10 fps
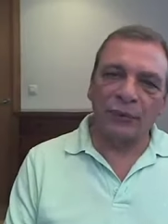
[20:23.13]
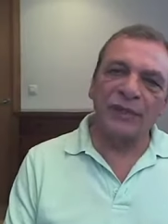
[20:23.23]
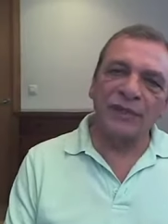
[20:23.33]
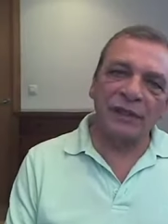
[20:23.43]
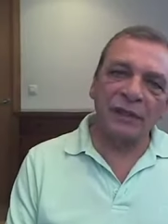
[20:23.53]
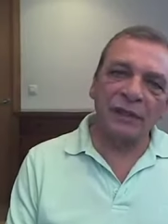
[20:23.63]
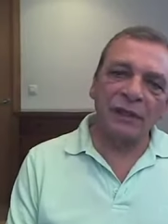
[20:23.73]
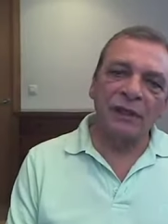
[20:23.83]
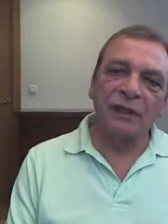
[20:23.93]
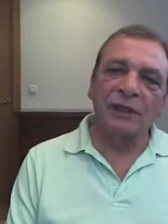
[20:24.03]

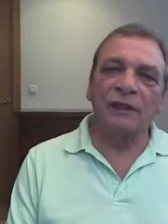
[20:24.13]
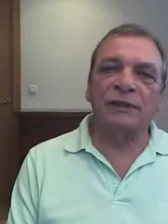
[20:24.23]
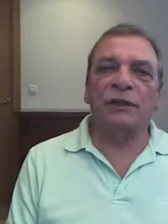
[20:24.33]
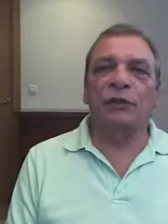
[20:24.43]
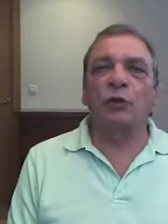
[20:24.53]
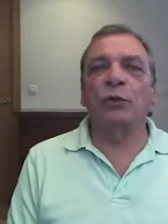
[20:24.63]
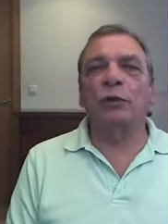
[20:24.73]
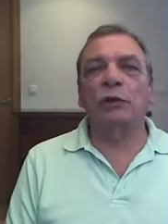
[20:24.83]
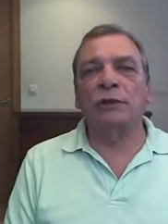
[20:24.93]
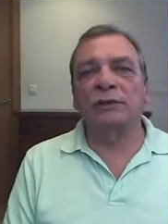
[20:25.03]
Prison is a
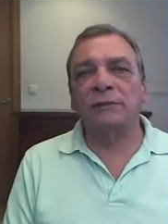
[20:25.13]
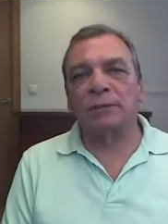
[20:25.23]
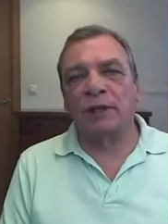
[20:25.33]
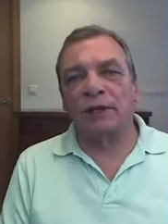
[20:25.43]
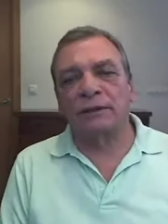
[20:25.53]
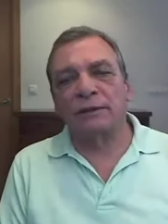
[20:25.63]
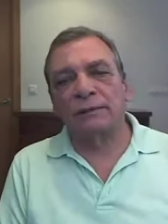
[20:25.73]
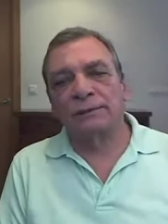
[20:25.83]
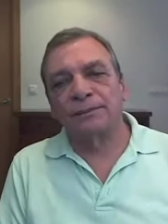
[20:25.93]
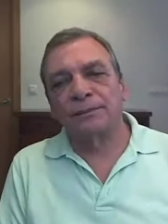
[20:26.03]
humorless
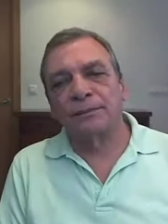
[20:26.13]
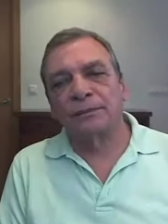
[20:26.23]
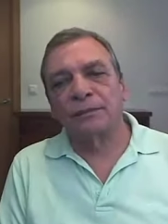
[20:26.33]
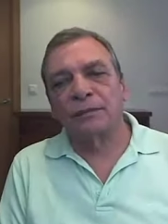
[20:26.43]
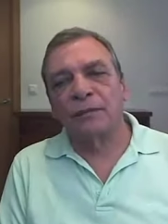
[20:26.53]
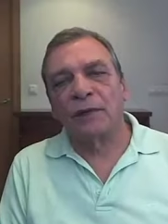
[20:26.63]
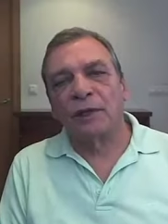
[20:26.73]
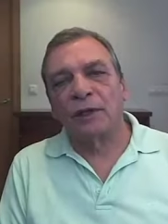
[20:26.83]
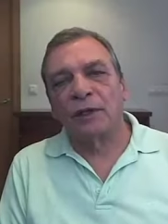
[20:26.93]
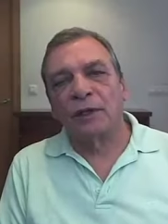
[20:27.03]
place.
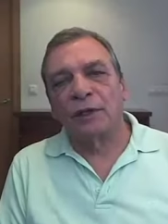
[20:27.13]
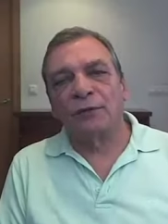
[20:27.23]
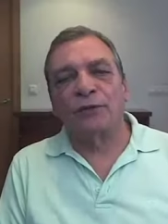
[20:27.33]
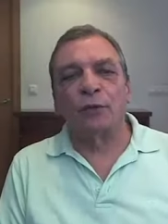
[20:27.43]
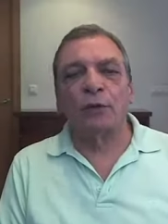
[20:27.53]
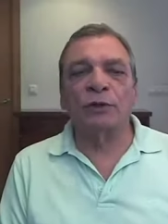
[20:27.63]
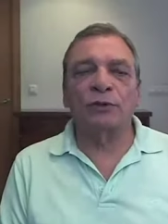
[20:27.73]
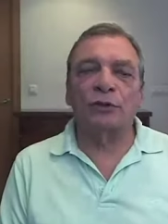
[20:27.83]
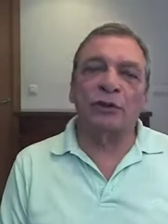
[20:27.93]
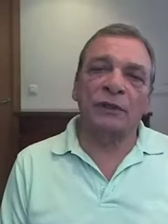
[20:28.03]
If you
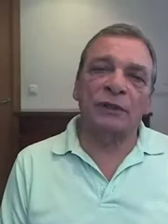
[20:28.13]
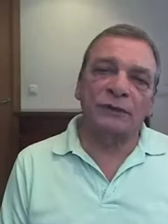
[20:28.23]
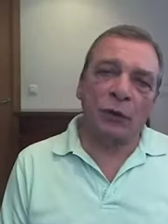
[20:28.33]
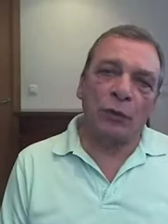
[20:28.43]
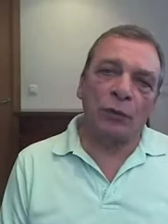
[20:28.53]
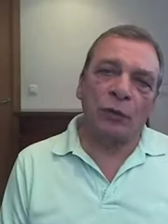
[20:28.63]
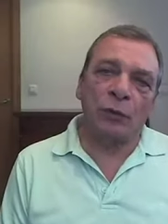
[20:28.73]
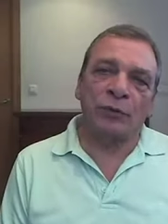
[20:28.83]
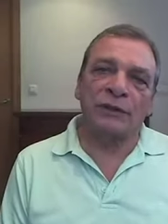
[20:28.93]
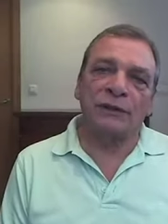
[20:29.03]
want to transform
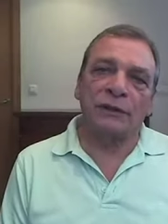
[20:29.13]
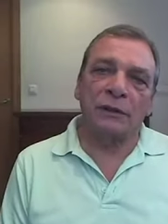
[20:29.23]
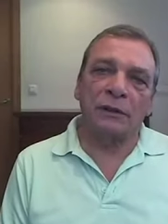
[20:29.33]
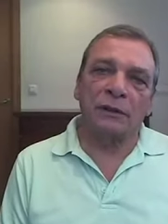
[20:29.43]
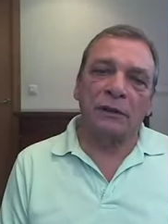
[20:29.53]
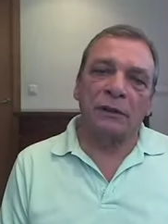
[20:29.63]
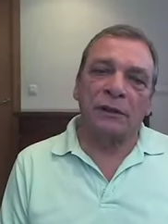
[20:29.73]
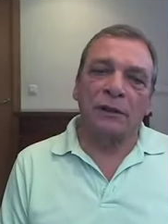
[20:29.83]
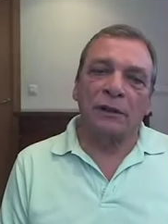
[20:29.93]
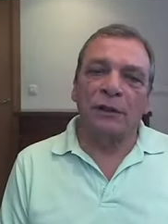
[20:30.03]
your prison,
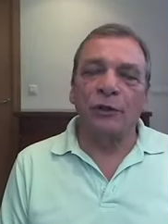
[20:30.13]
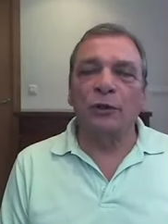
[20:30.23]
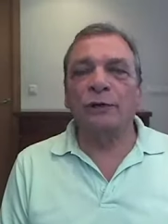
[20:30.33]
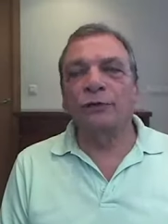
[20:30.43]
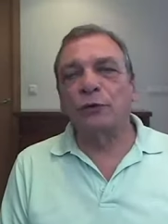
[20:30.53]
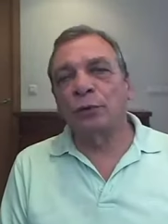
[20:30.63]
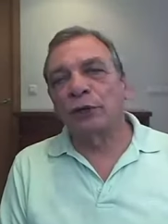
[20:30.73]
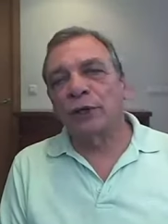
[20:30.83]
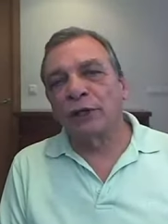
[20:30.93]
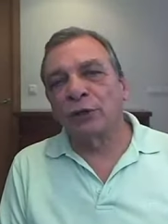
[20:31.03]
you have to
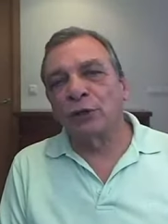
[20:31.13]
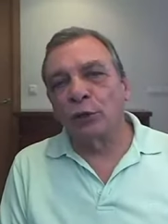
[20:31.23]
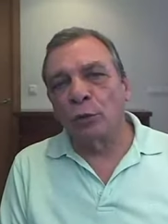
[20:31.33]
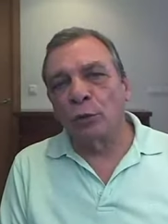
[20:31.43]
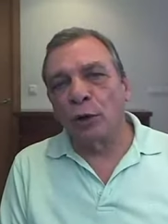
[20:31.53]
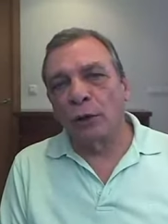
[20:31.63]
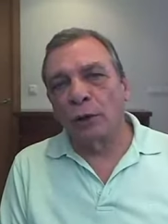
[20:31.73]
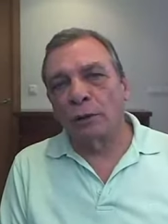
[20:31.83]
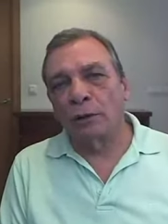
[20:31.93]
bring in humor.